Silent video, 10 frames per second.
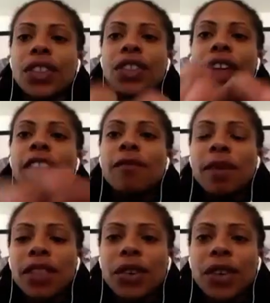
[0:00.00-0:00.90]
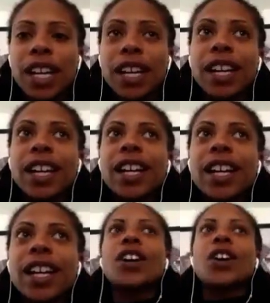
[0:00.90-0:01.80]
they've been through it.
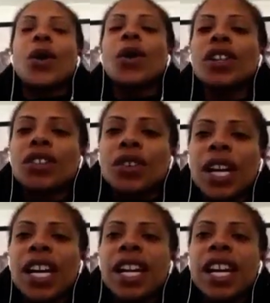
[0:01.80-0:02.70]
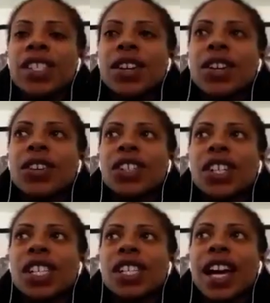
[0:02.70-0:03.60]
They're going through it. And so it's
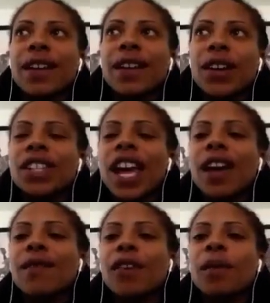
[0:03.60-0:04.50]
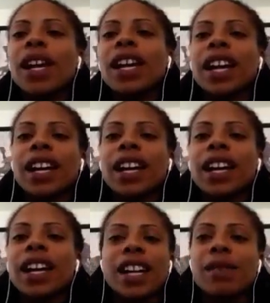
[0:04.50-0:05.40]
just like firsthand for me. Like a
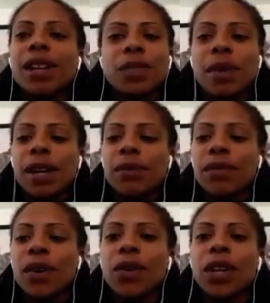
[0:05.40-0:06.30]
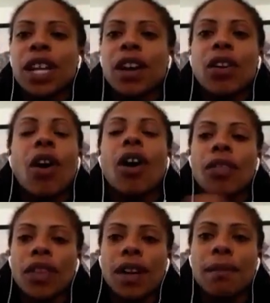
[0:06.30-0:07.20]
lot of times I just pick up the phone and I'll
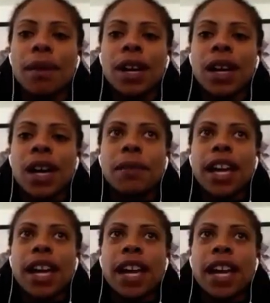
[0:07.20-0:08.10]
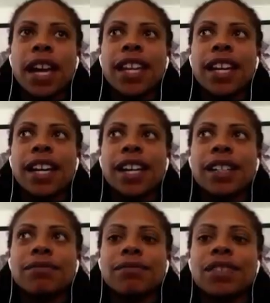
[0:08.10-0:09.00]
call them and
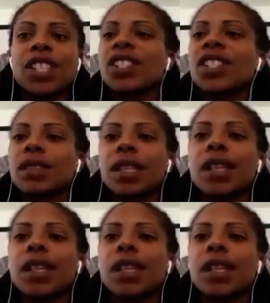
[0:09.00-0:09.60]
just,